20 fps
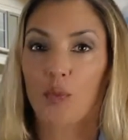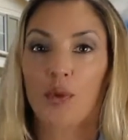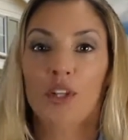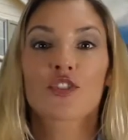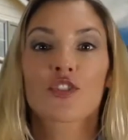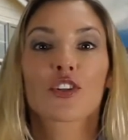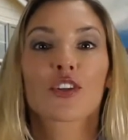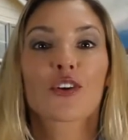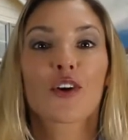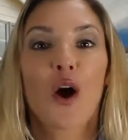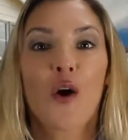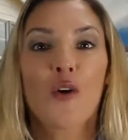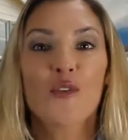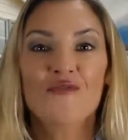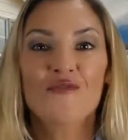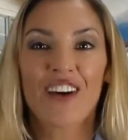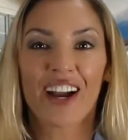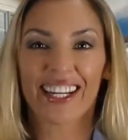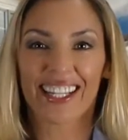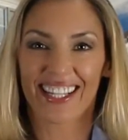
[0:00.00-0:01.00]
reach their
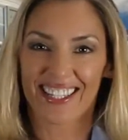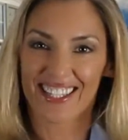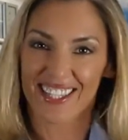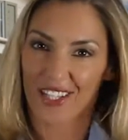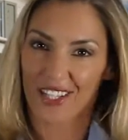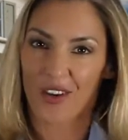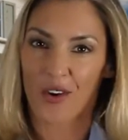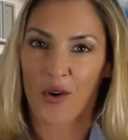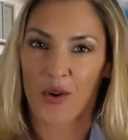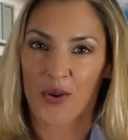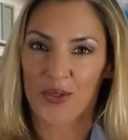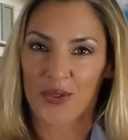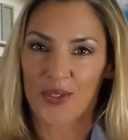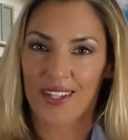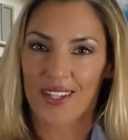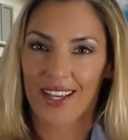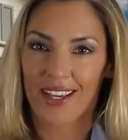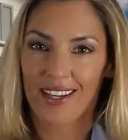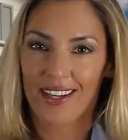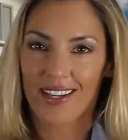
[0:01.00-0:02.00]
home financing
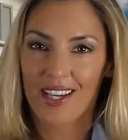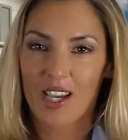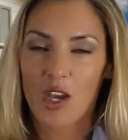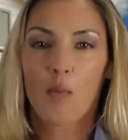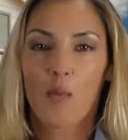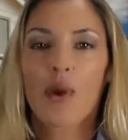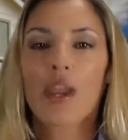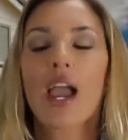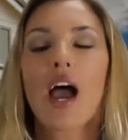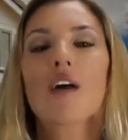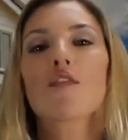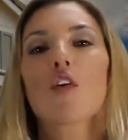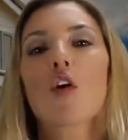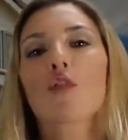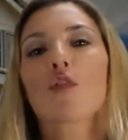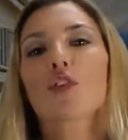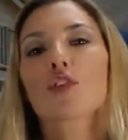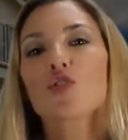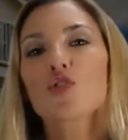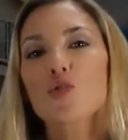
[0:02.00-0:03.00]
goals. We have
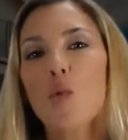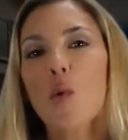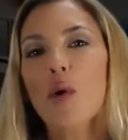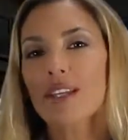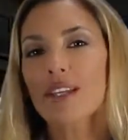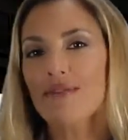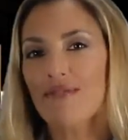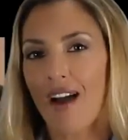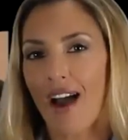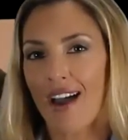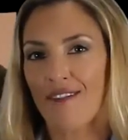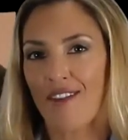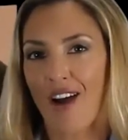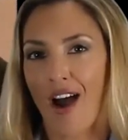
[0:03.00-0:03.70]
over 25